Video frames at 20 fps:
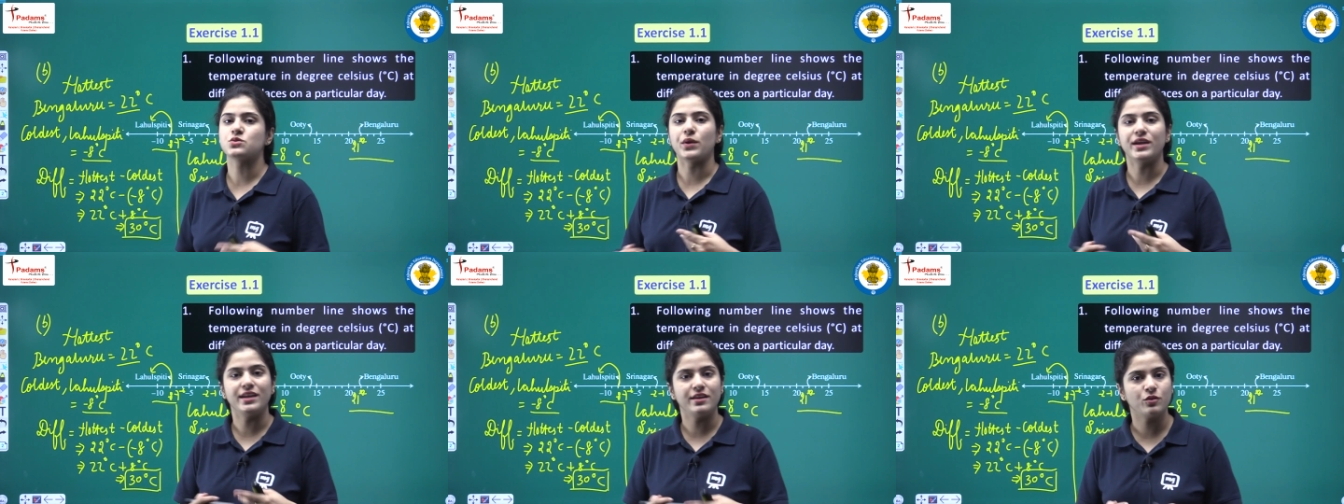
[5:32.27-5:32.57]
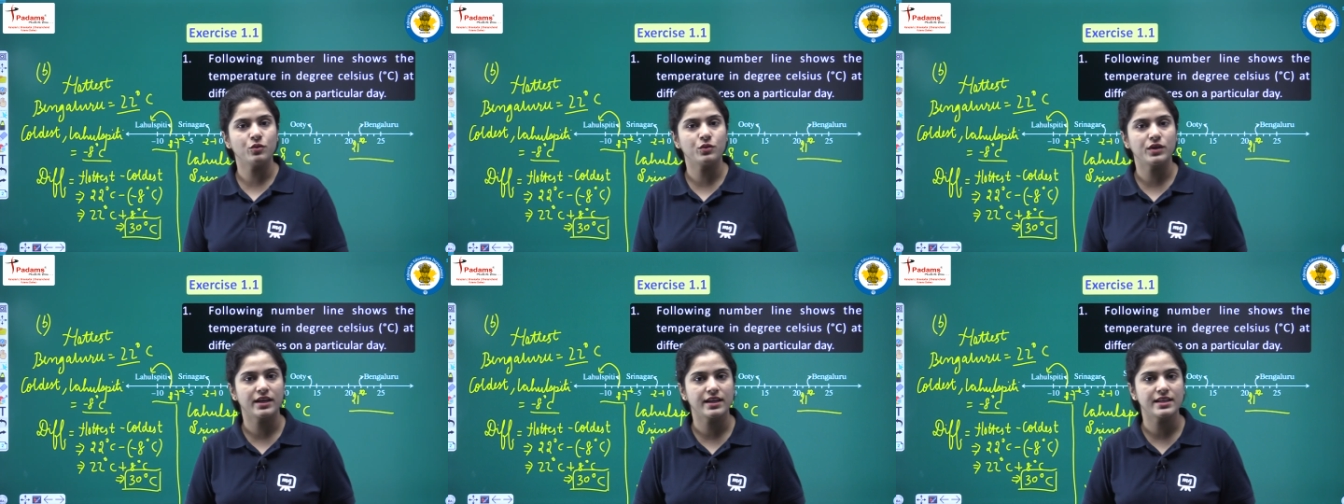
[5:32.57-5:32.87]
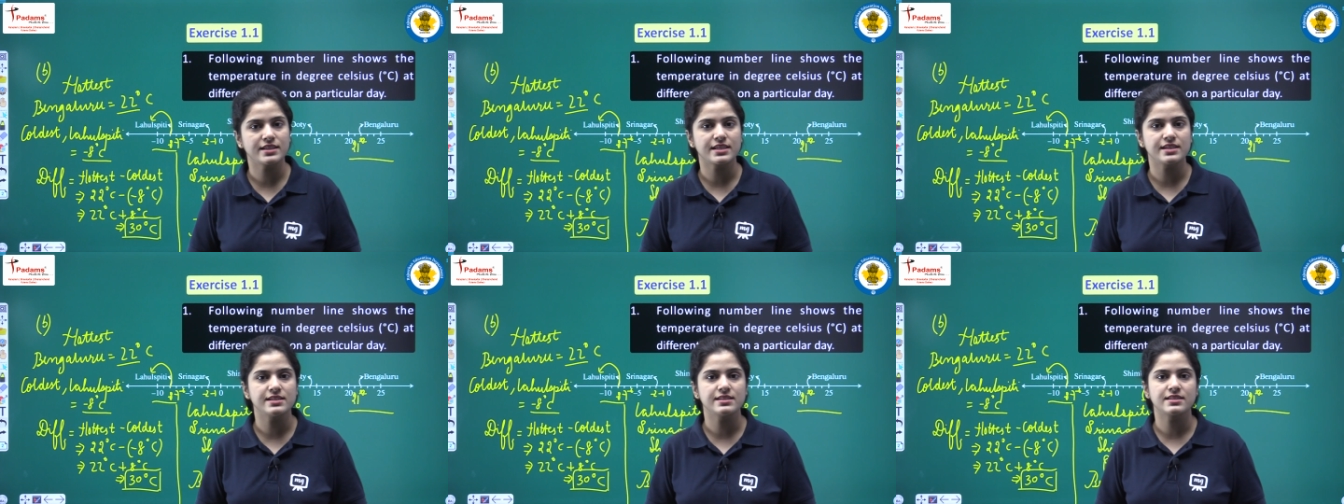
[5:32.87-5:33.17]
22
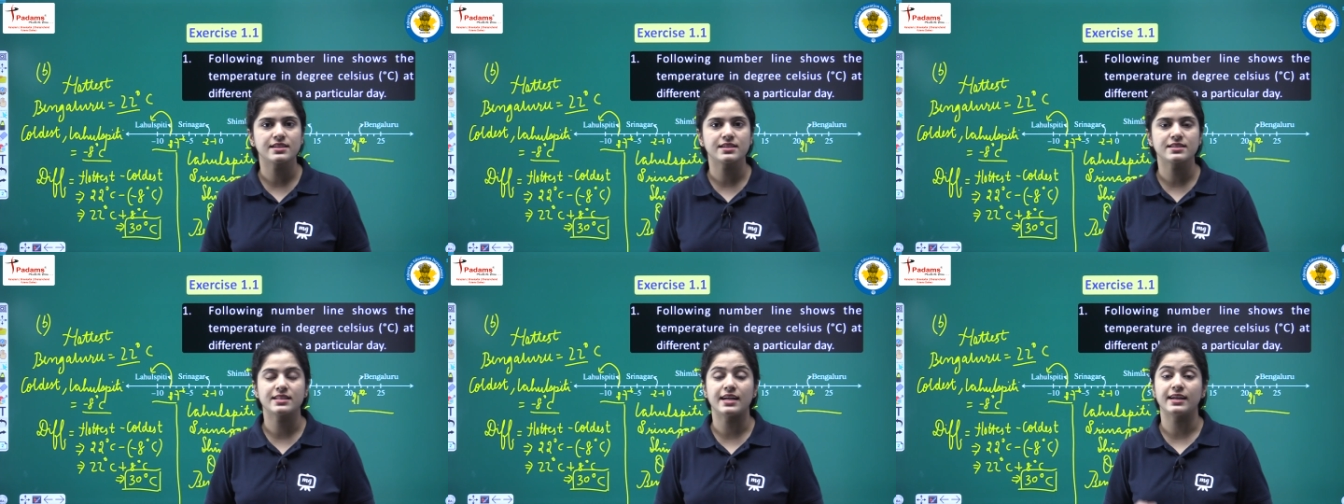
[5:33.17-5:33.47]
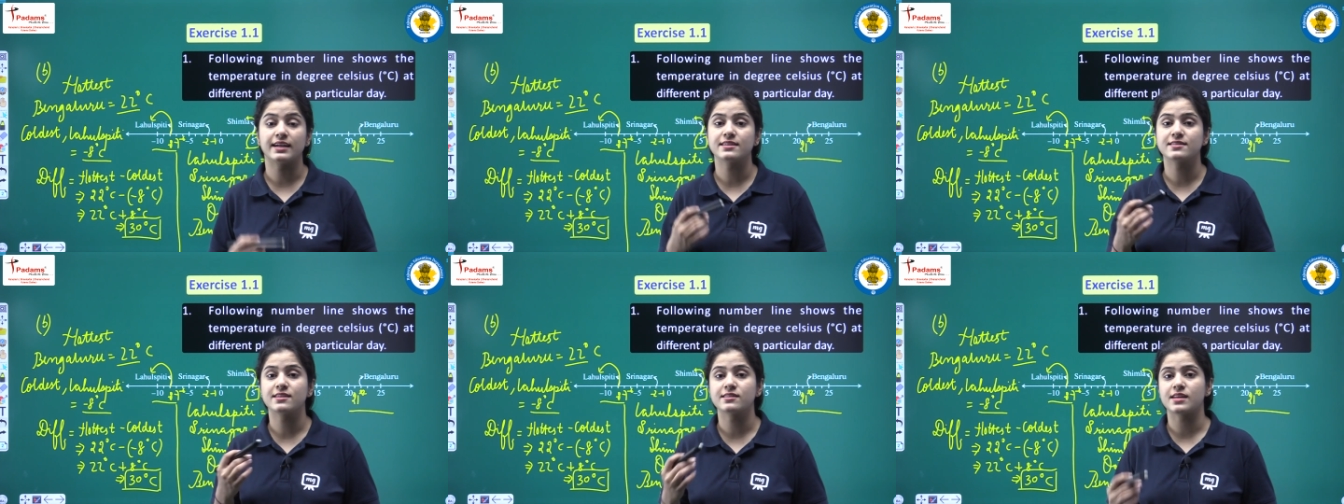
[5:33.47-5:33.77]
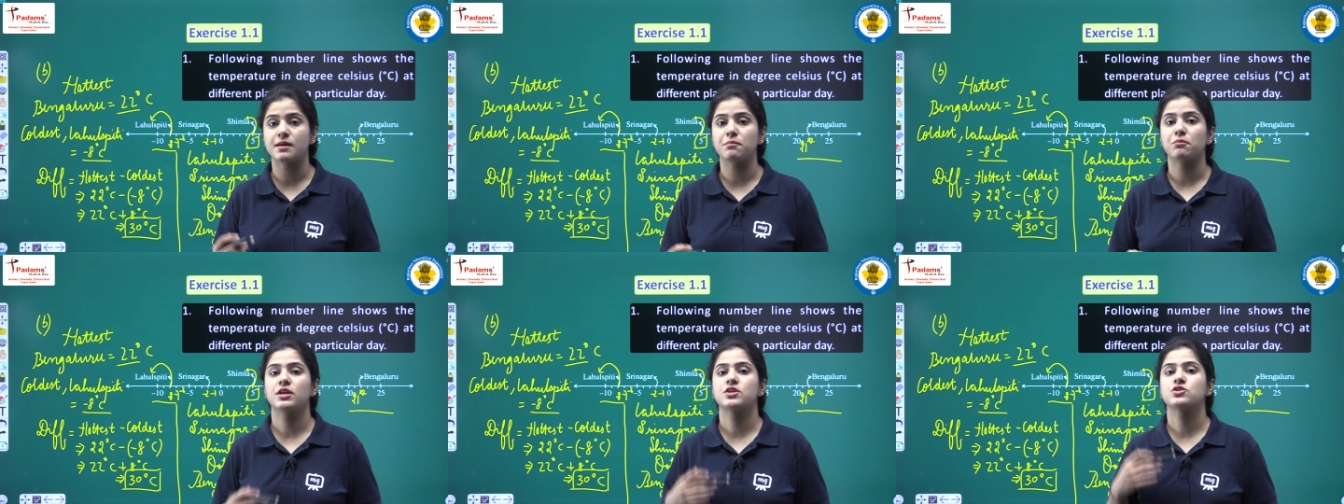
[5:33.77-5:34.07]
degree Celsius that is the
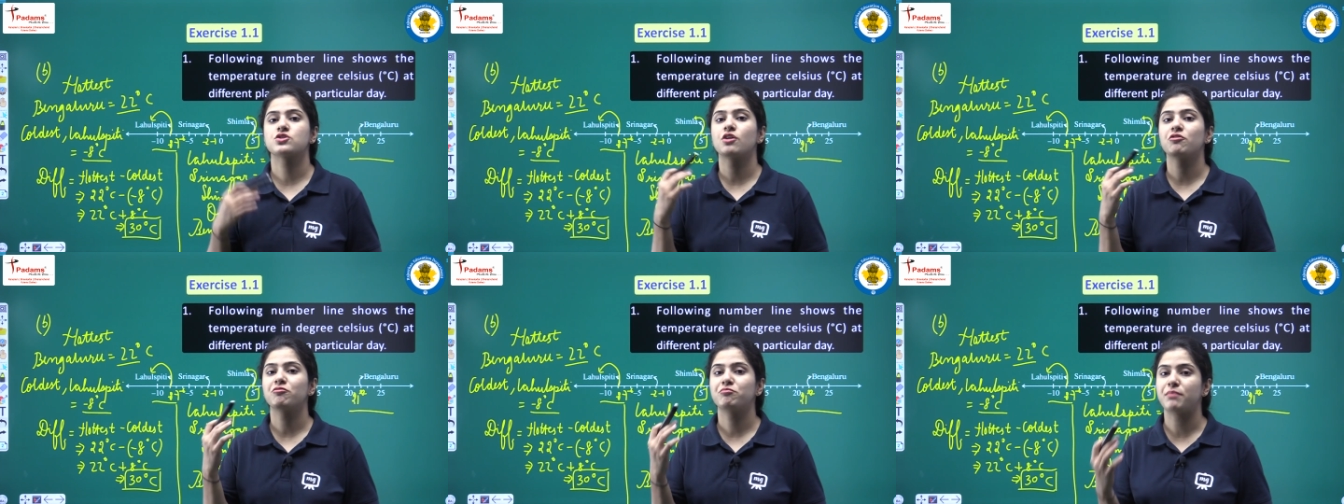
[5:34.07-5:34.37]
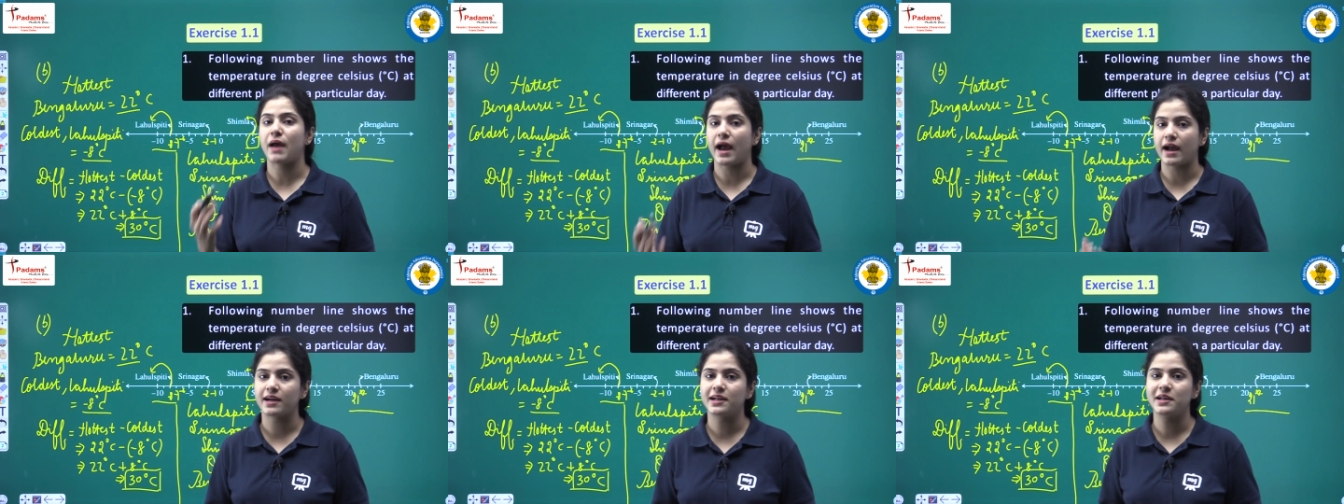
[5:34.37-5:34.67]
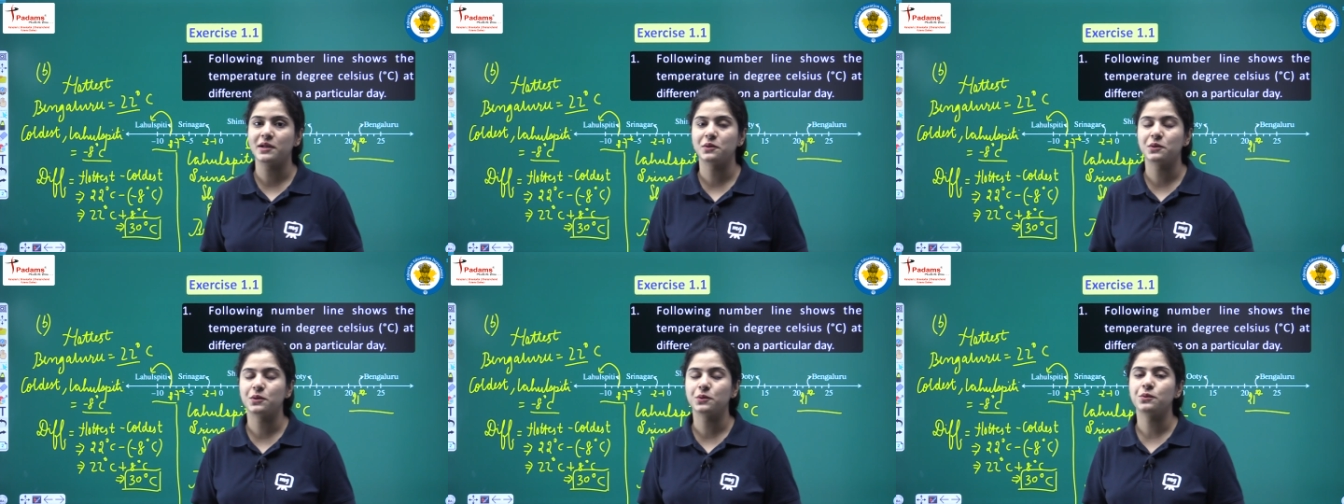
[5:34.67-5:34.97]
temperature of
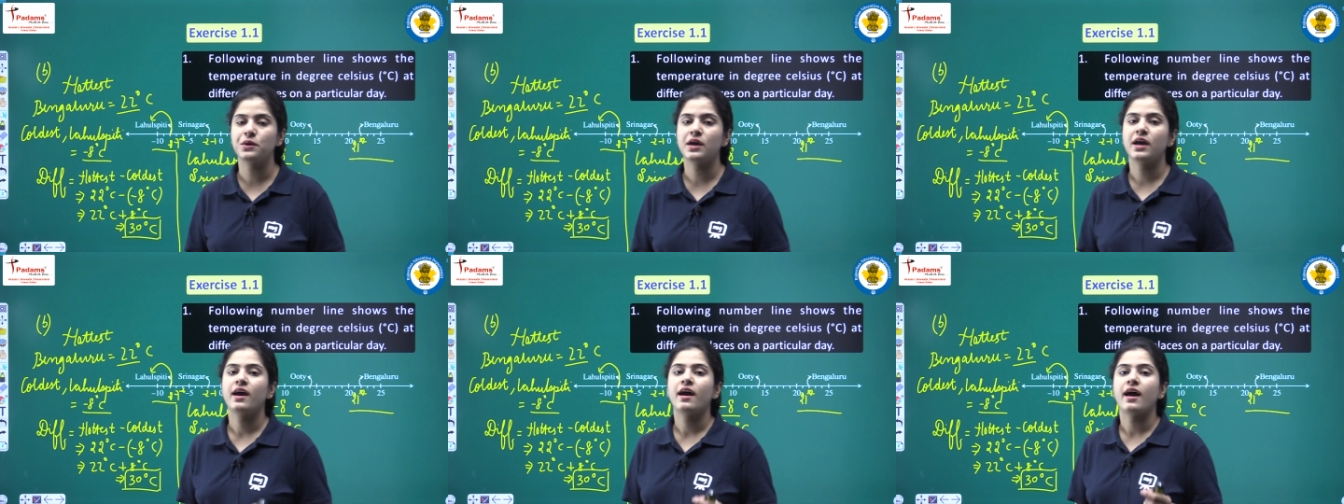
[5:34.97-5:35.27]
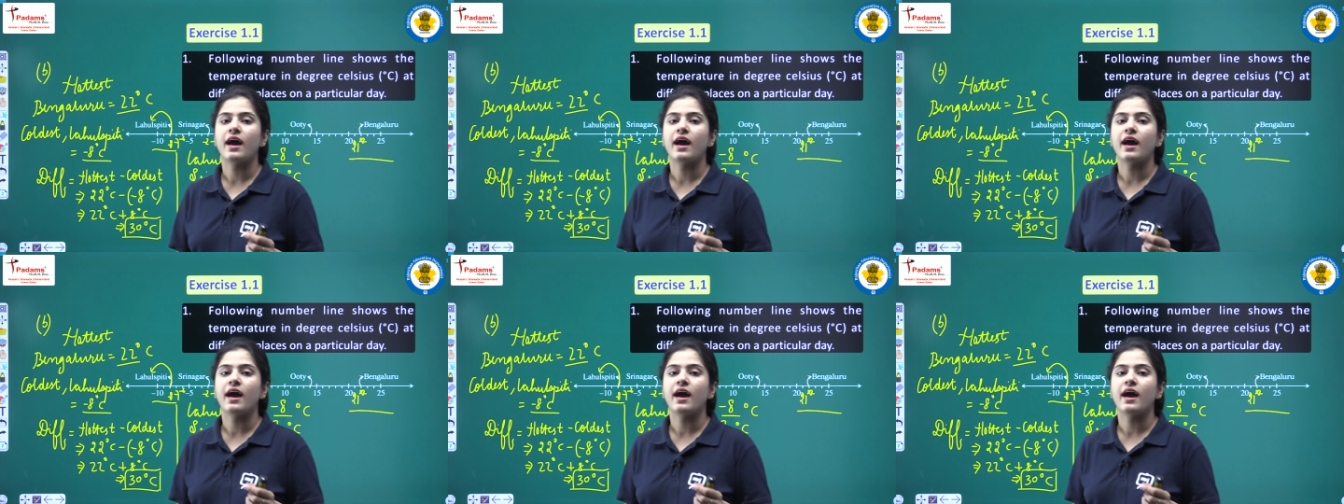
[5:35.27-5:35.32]
Bangalore